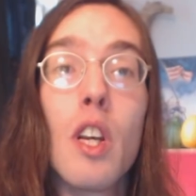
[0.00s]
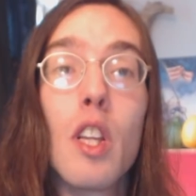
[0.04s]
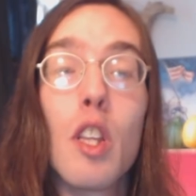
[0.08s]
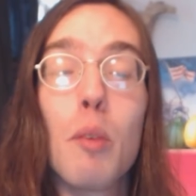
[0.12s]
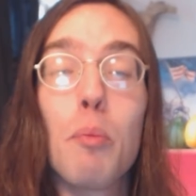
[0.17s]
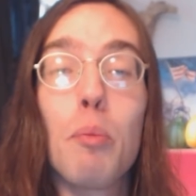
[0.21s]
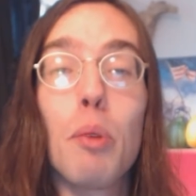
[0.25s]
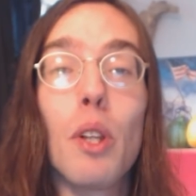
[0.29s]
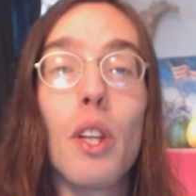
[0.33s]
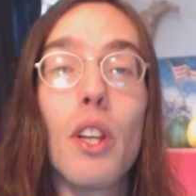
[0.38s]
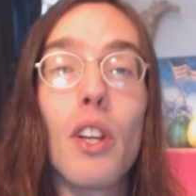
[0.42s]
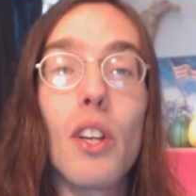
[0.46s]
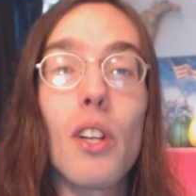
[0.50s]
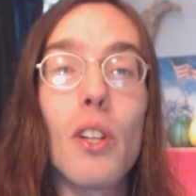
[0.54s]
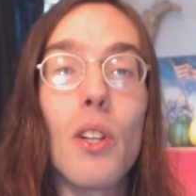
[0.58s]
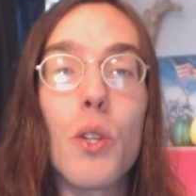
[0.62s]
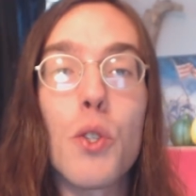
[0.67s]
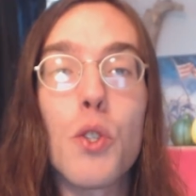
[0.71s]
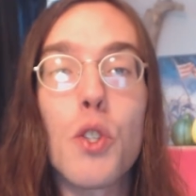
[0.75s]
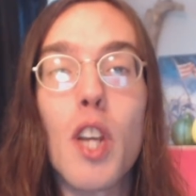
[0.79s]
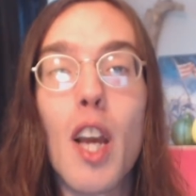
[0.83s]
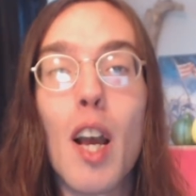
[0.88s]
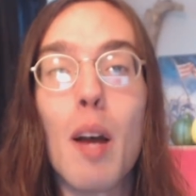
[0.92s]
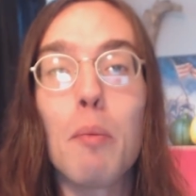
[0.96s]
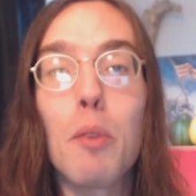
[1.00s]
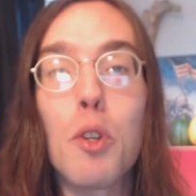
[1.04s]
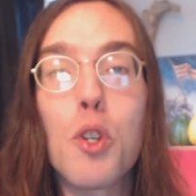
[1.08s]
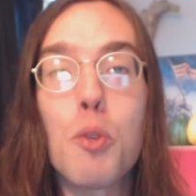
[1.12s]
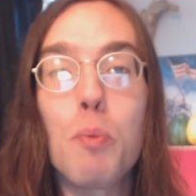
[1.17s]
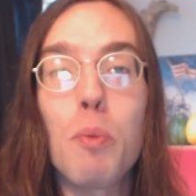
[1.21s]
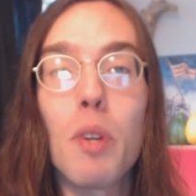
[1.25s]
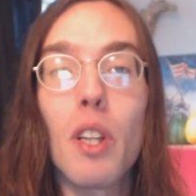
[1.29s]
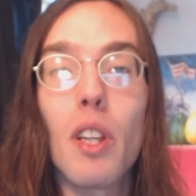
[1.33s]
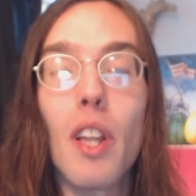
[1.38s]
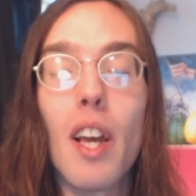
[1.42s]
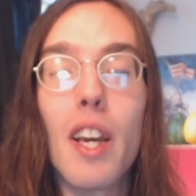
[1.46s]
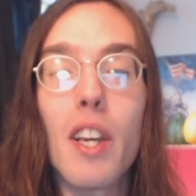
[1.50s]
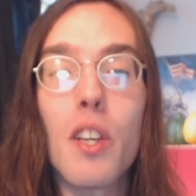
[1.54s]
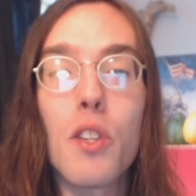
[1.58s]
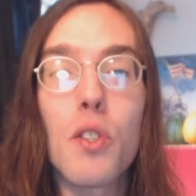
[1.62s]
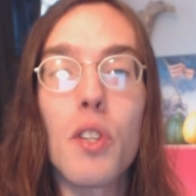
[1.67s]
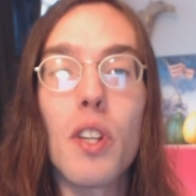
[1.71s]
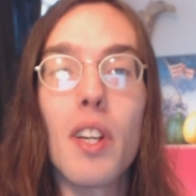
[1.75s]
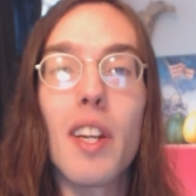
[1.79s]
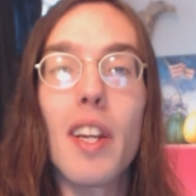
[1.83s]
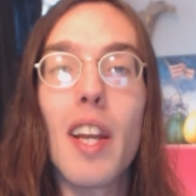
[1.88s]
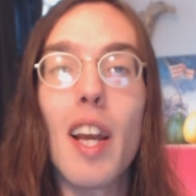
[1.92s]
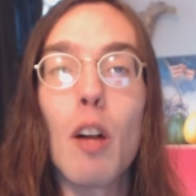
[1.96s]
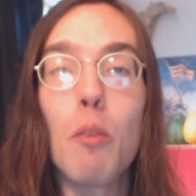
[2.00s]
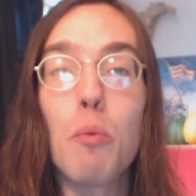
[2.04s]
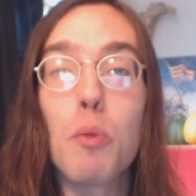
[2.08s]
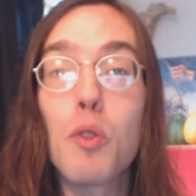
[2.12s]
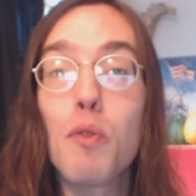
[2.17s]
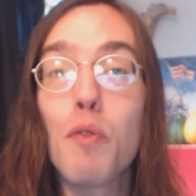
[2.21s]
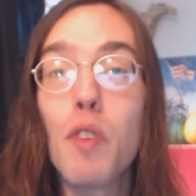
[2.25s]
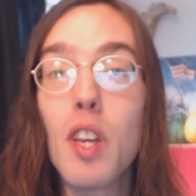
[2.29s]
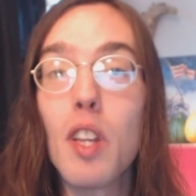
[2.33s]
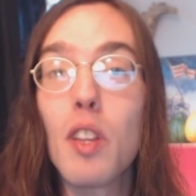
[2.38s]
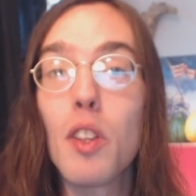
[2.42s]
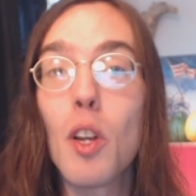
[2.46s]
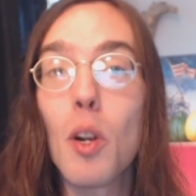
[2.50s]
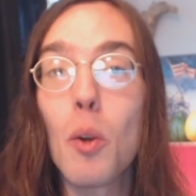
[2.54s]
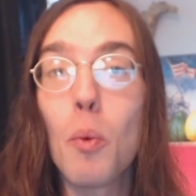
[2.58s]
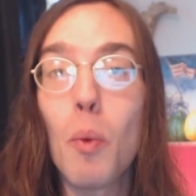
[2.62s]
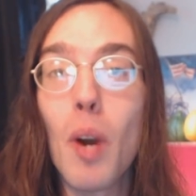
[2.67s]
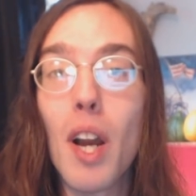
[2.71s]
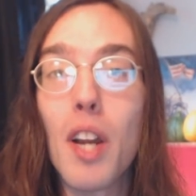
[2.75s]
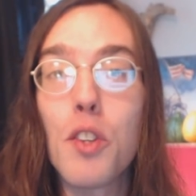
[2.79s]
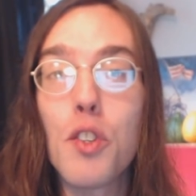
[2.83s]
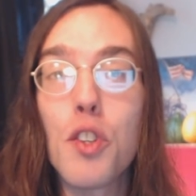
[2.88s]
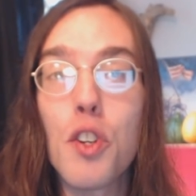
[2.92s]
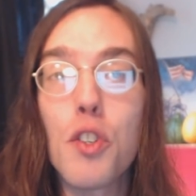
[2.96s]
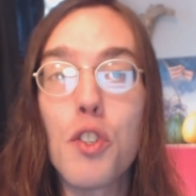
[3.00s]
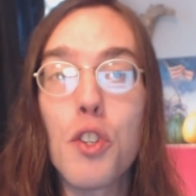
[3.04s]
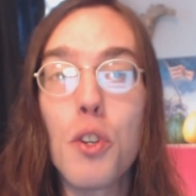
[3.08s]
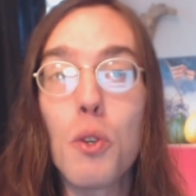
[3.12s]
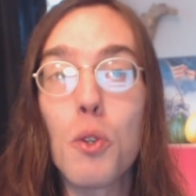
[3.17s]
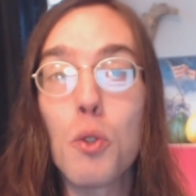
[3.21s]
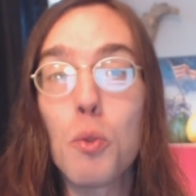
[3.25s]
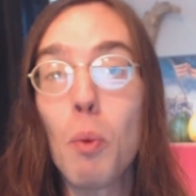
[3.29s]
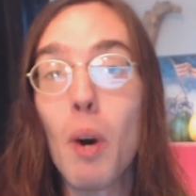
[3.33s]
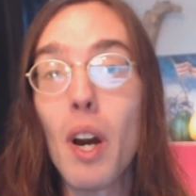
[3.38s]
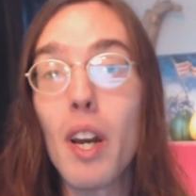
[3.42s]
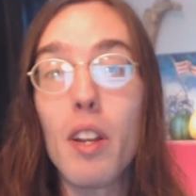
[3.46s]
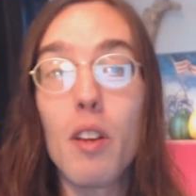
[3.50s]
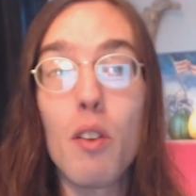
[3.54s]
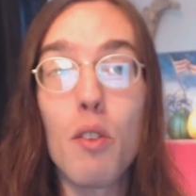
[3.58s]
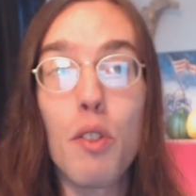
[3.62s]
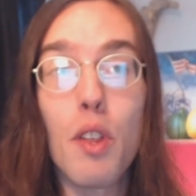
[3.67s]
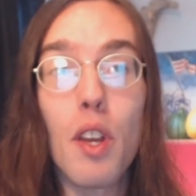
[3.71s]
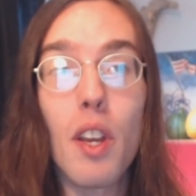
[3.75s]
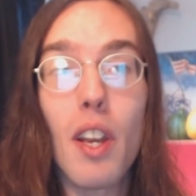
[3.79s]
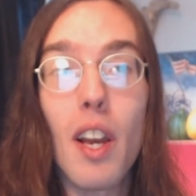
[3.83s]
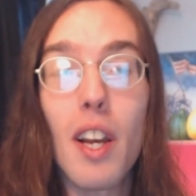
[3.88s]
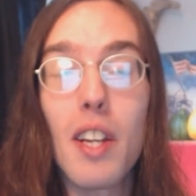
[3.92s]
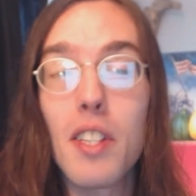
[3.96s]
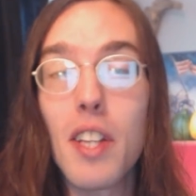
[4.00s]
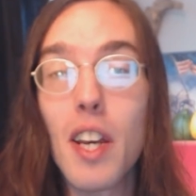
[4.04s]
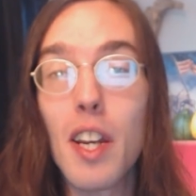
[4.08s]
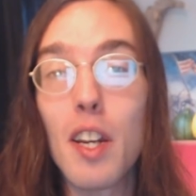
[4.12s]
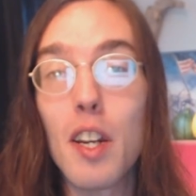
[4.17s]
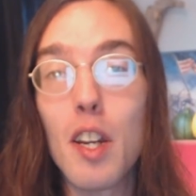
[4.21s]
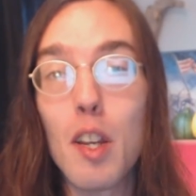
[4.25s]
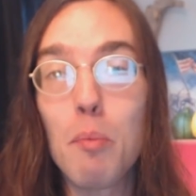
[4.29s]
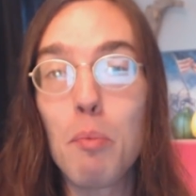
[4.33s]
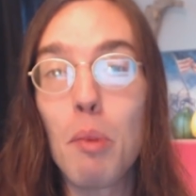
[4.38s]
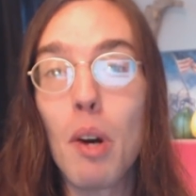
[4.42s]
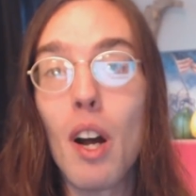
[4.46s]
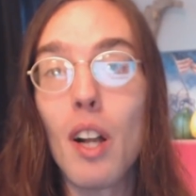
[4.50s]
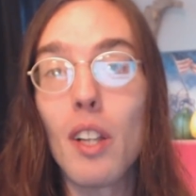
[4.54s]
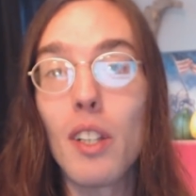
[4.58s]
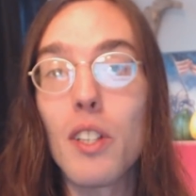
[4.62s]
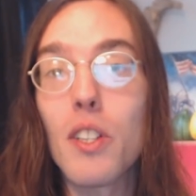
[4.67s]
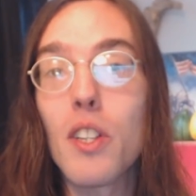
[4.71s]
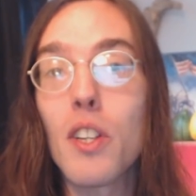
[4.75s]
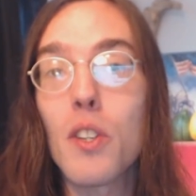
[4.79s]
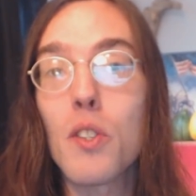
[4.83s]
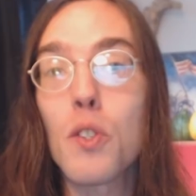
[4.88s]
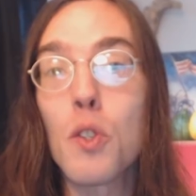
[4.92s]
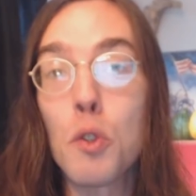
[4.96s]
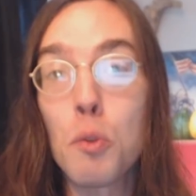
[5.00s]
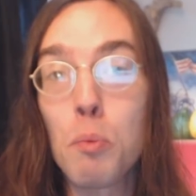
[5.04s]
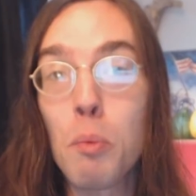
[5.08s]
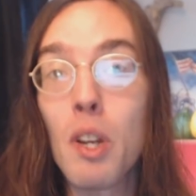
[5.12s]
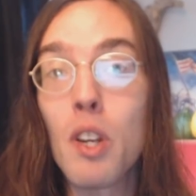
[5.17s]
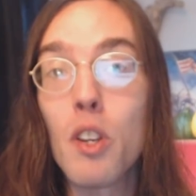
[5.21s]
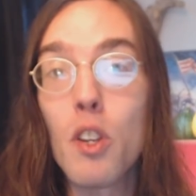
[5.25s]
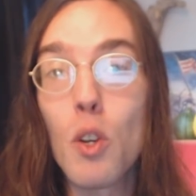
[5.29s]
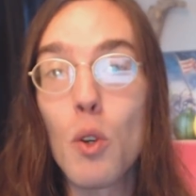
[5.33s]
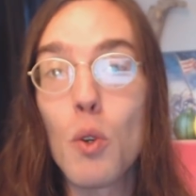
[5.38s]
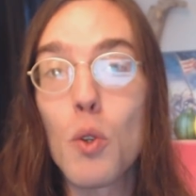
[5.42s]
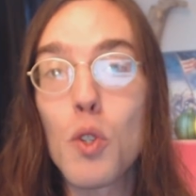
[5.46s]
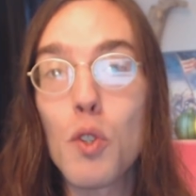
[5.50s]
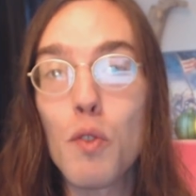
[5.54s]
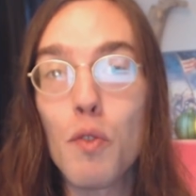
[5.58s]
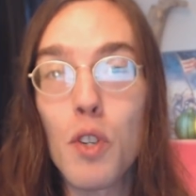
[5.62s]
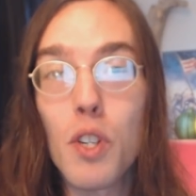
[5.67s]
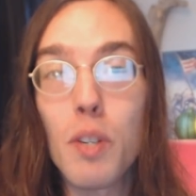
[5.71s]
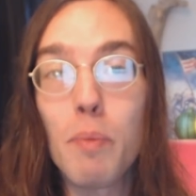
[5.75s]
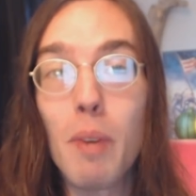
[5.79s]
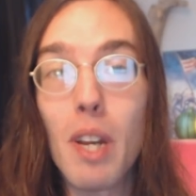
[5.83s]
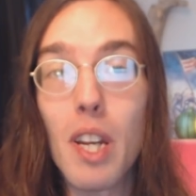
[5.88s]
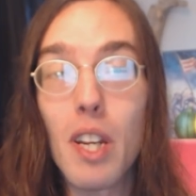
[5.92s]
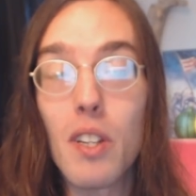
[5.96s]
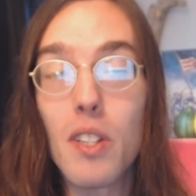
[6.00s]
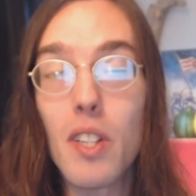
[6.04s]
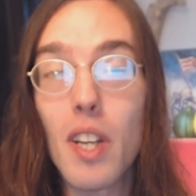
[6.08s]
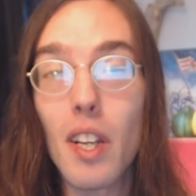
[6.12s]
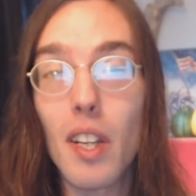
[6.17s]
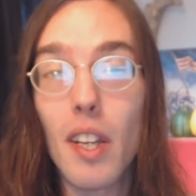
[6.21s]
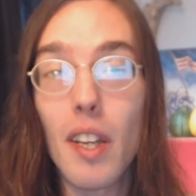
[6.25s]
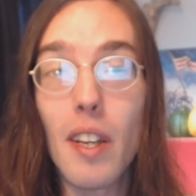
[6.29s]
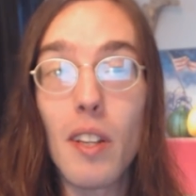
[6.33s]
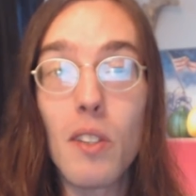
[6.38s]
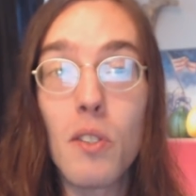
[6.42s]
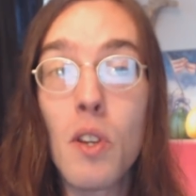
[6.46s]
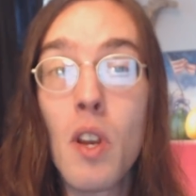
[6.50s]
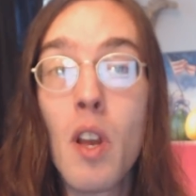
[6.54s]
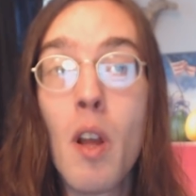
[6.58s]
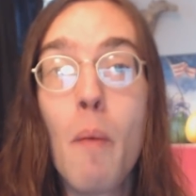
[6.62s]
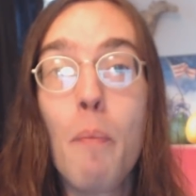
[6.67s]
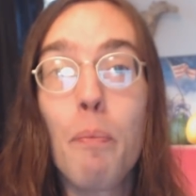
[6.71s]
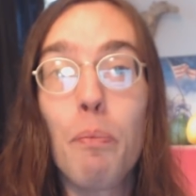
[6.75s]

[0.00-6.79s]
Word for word: The political establishment likes it. It helps feed their wedge issues. Why do you think identity politics has been used for many decades?